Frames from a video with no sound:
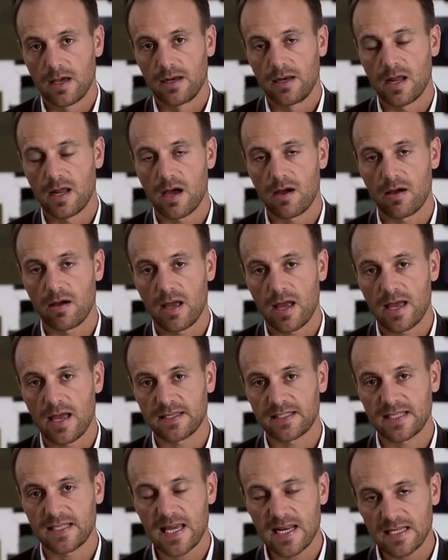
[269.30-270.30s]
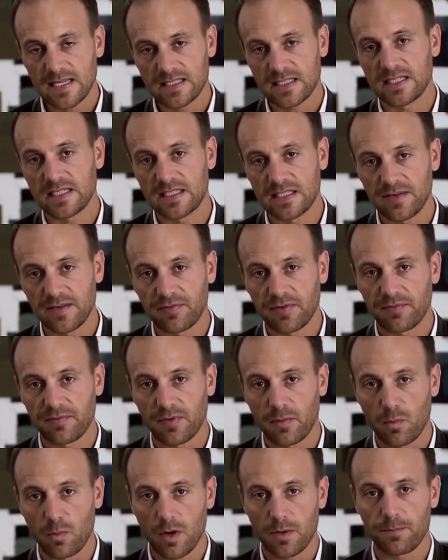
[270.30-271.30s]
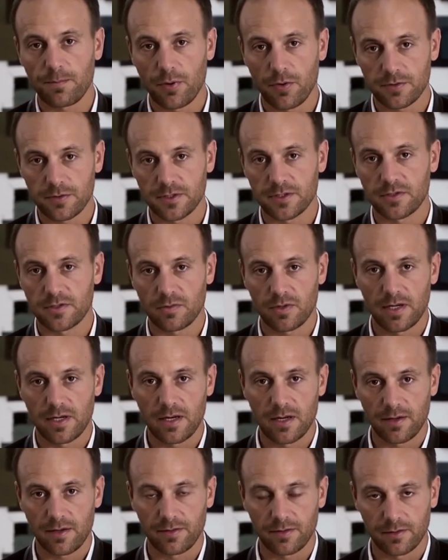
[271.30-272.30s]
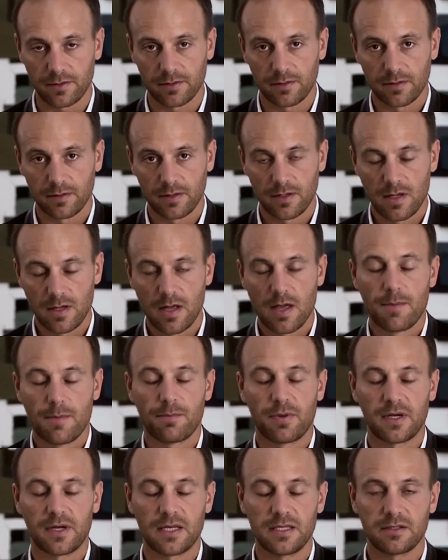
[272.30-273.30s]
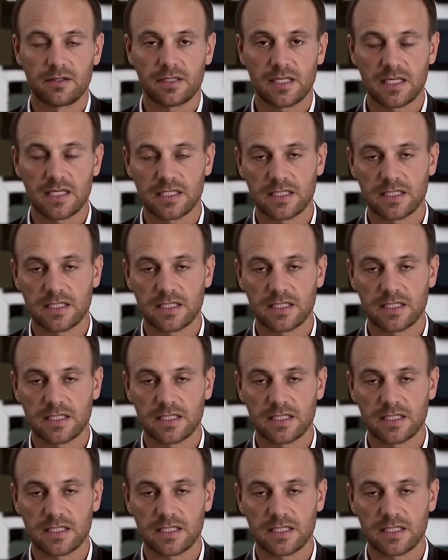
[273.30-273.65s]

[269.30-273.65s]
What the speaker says: Now, aesthetics is different from one person to another, but can you say